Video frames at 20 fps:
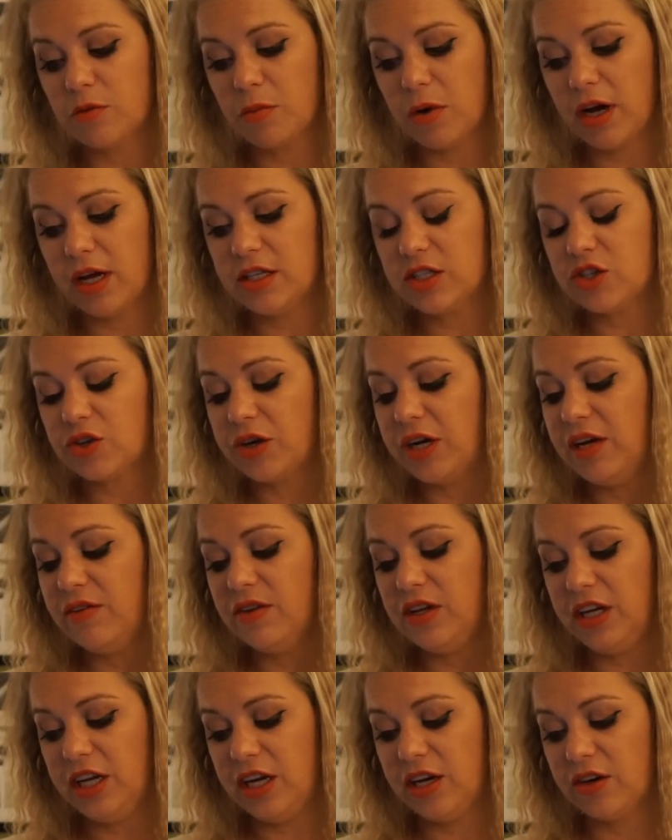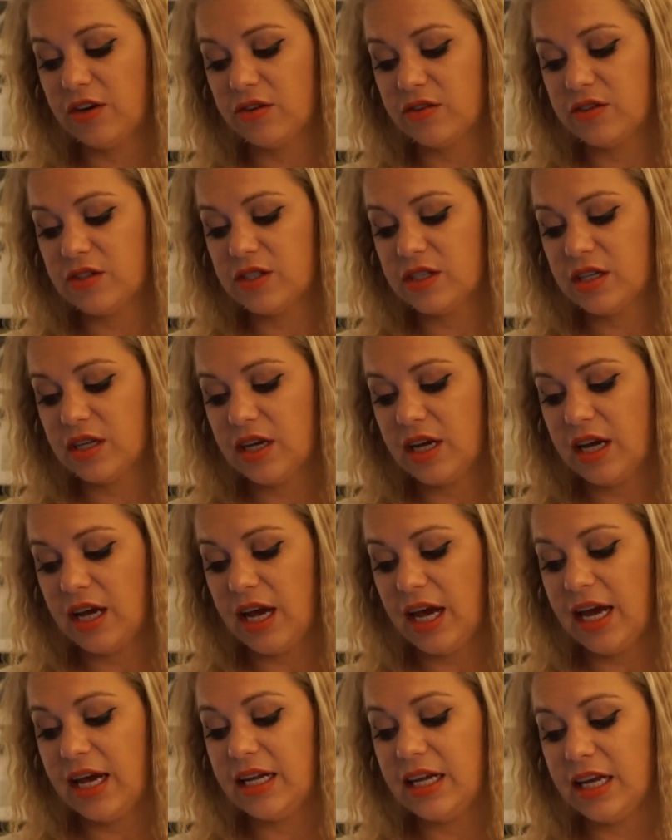for months or even years,
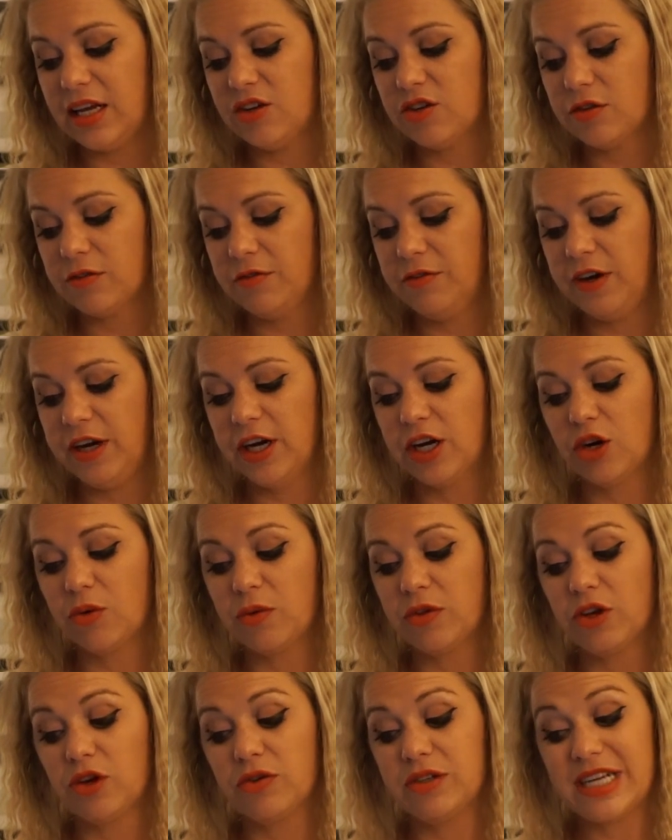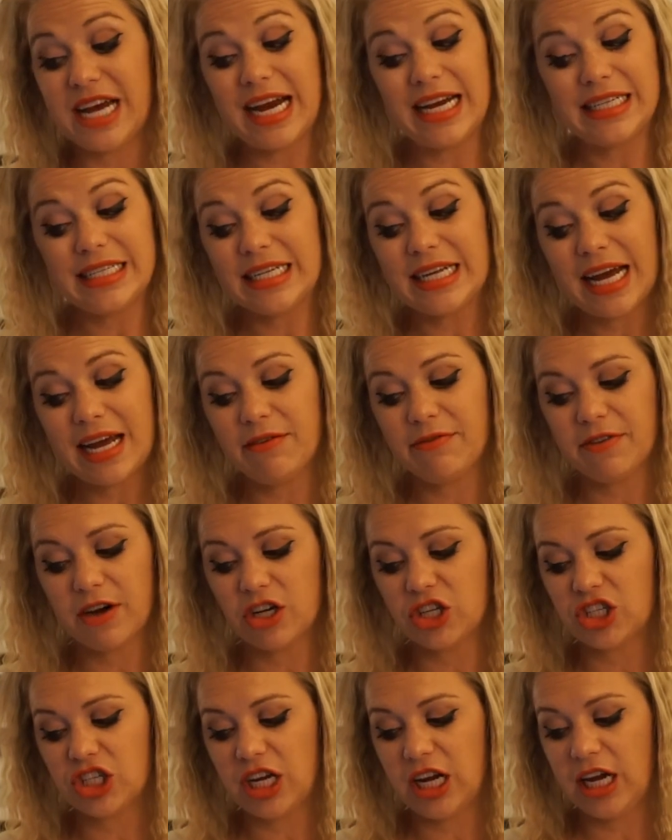and interfere with your day-to-day
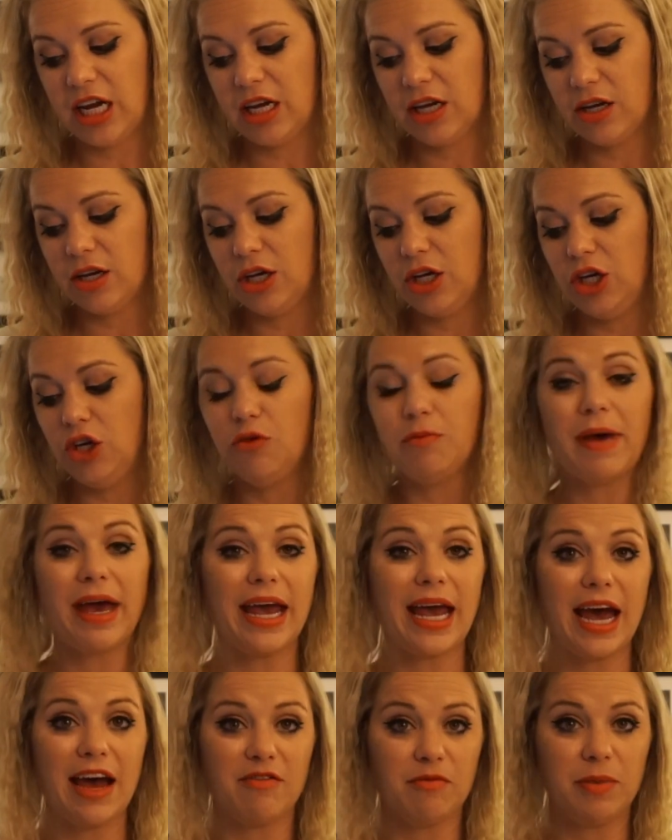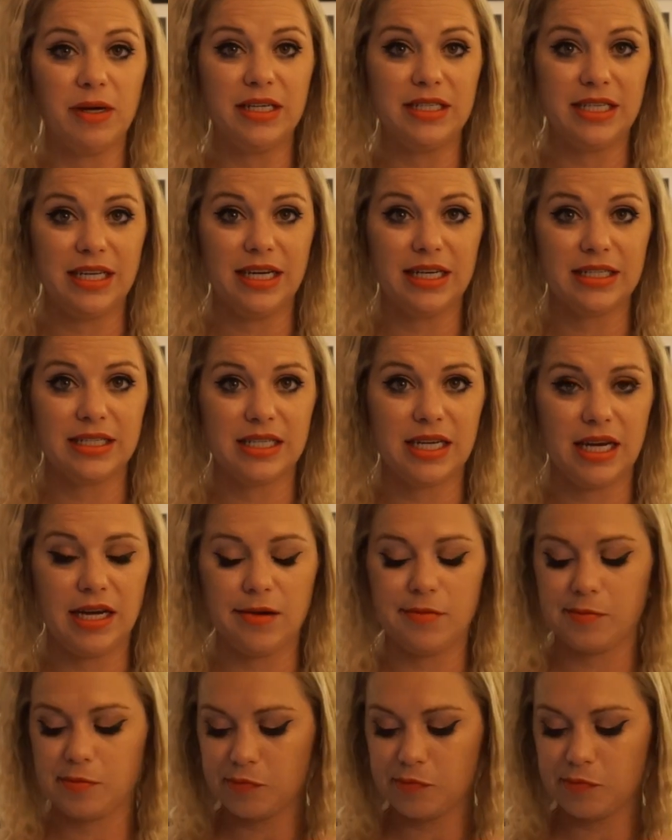functioning, you may have PTSD.